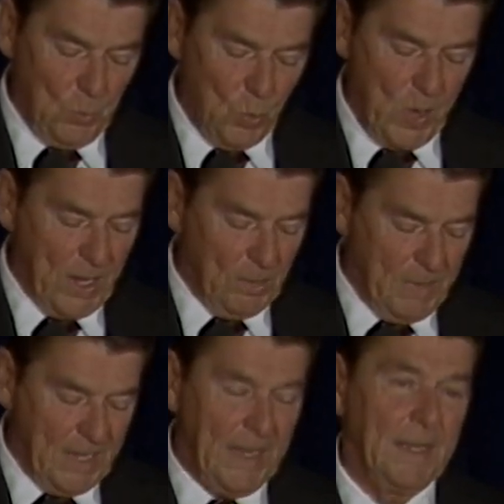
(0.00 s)
well
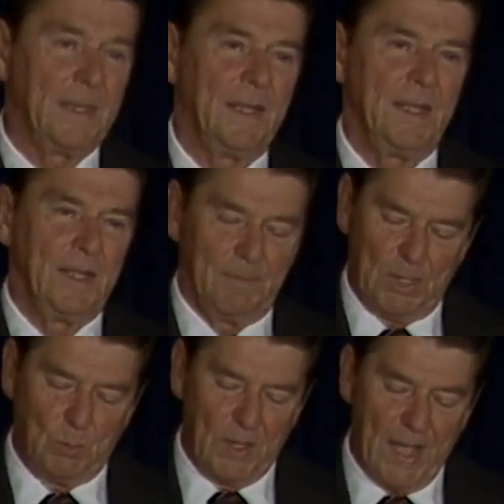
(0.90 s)
meaning,
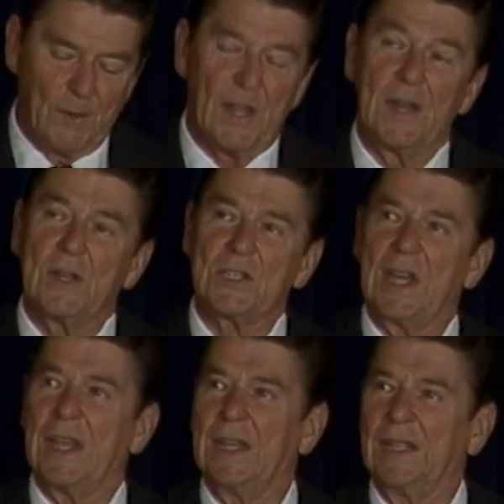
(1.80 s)
but without
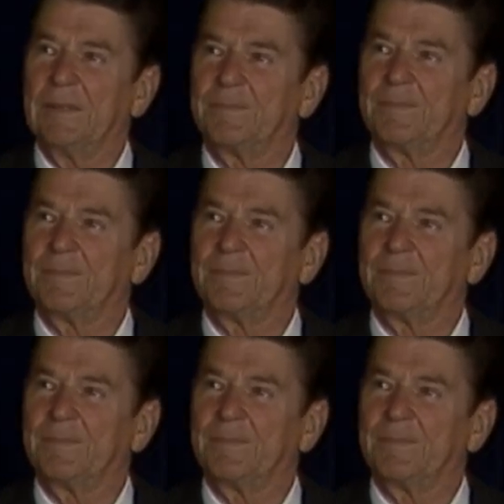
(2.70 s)
understanding.